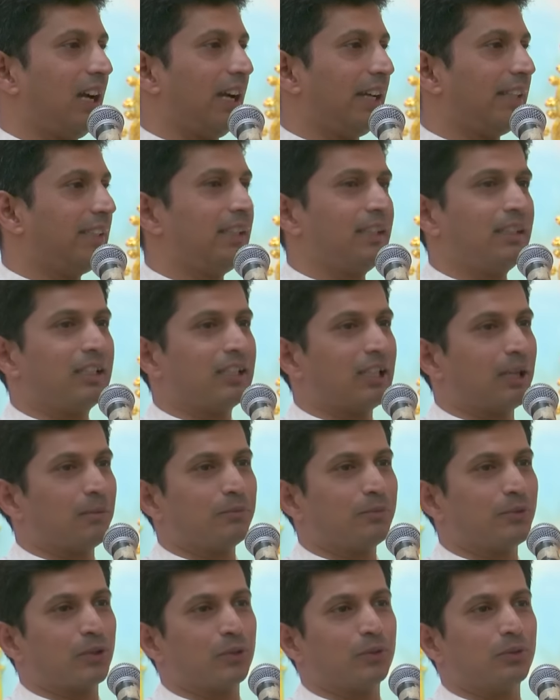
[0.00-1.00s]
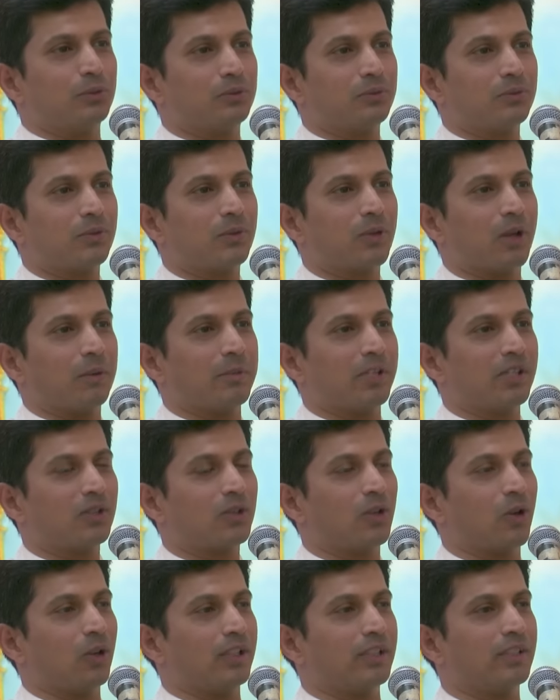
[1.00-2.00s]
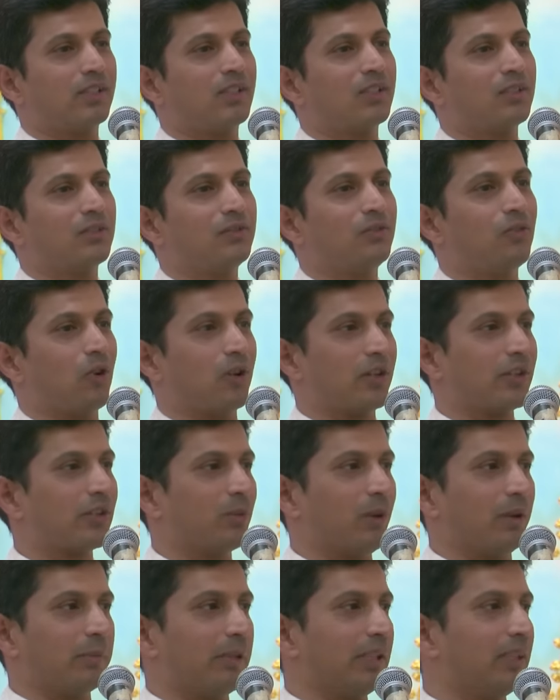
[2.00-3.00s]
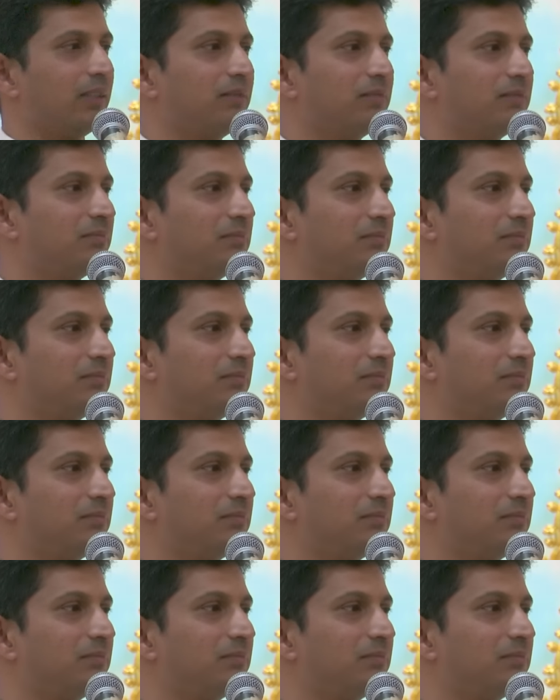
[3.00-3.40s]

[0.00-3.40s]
I didn't come to Swami's college for Swami.